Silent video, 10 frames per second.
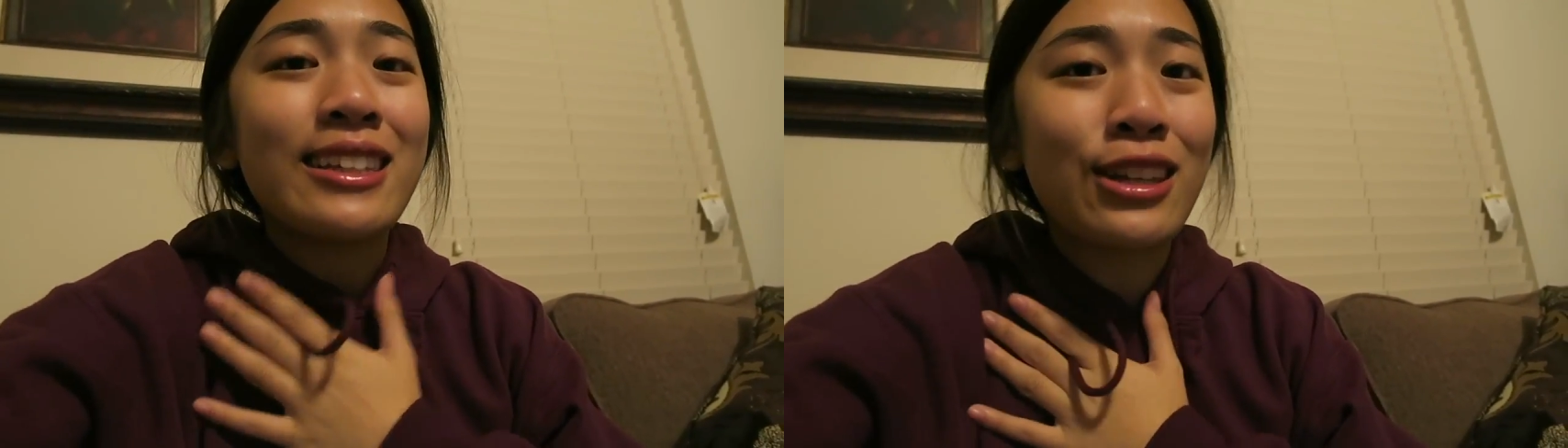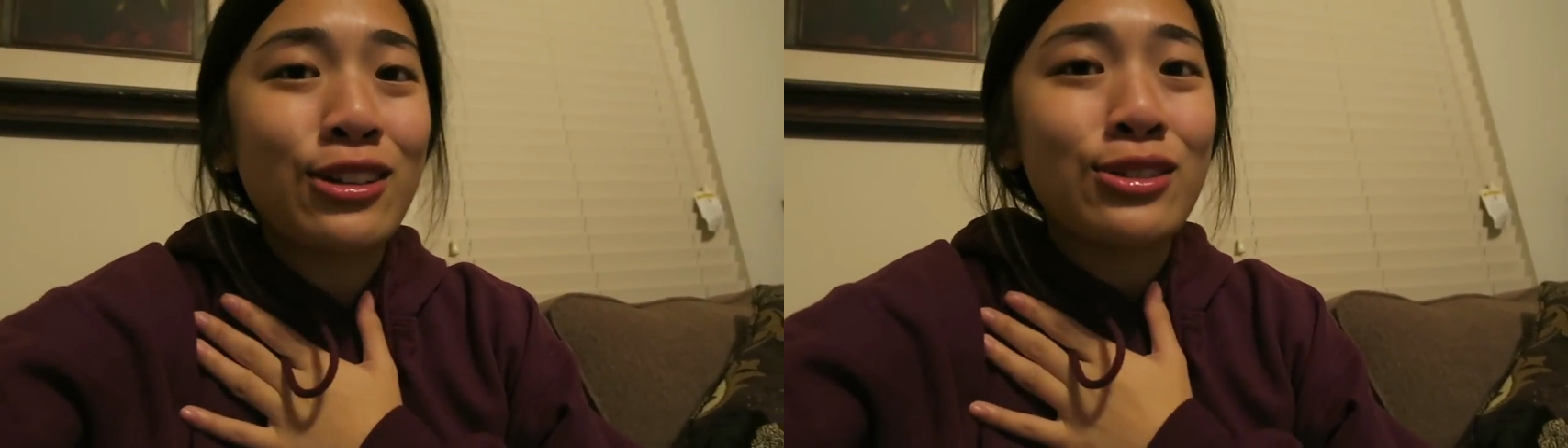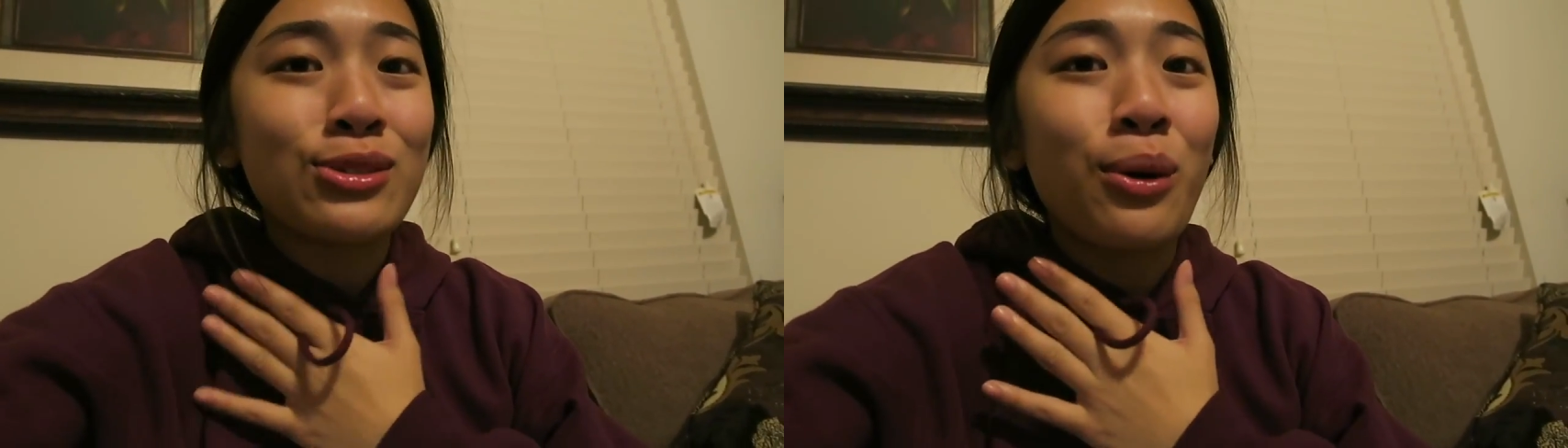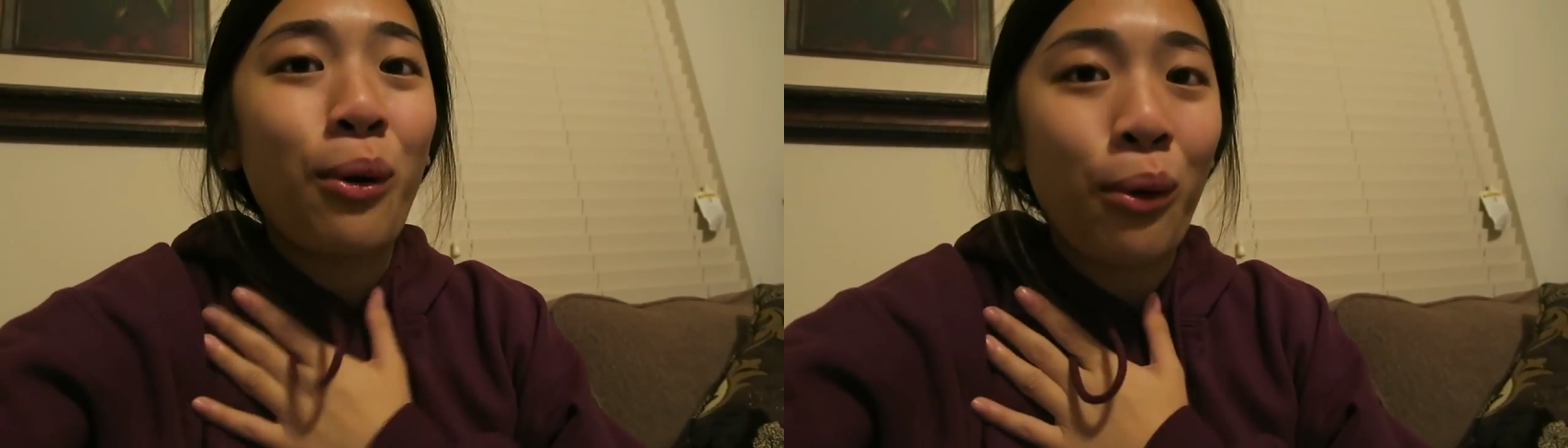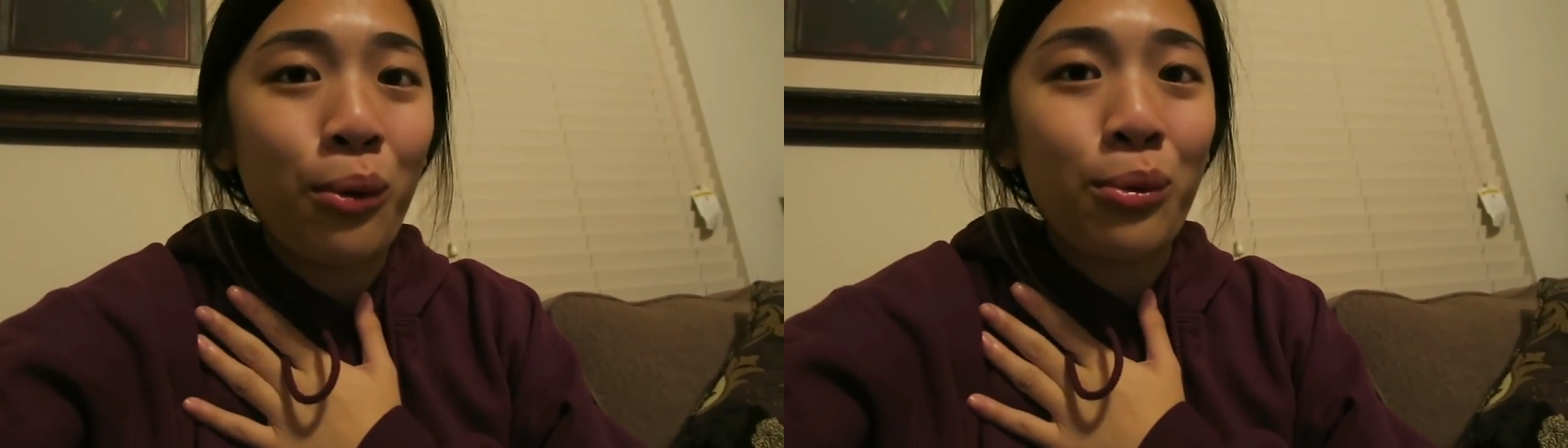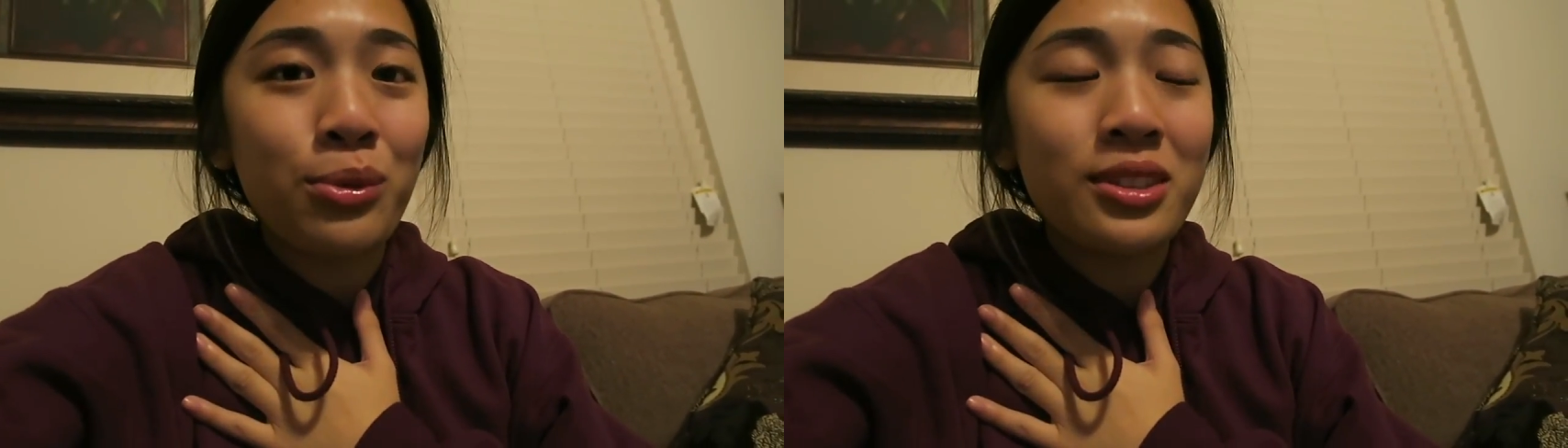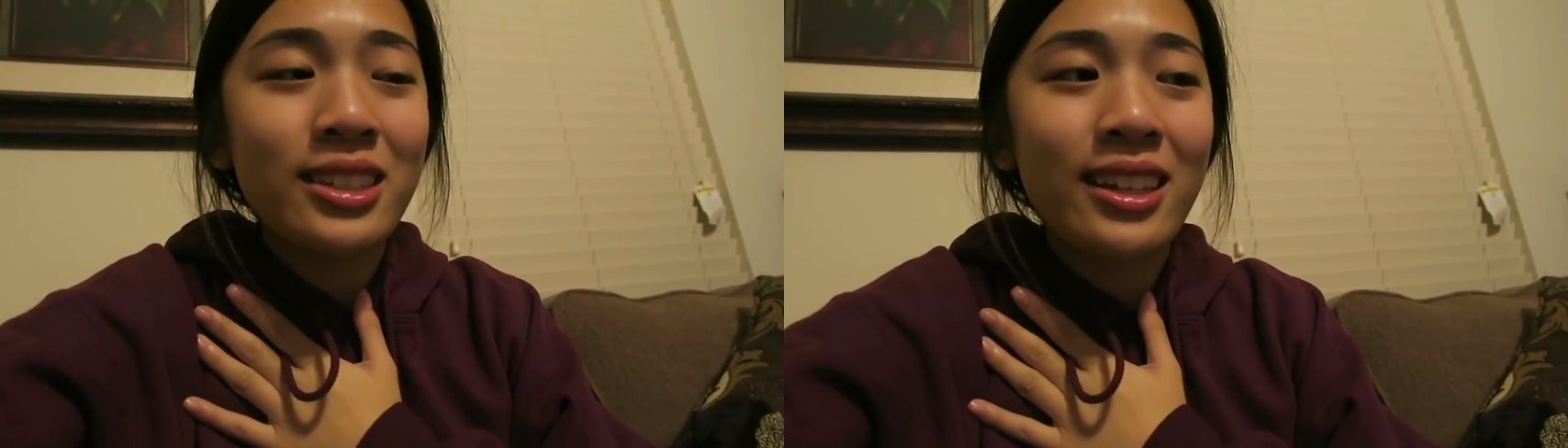years old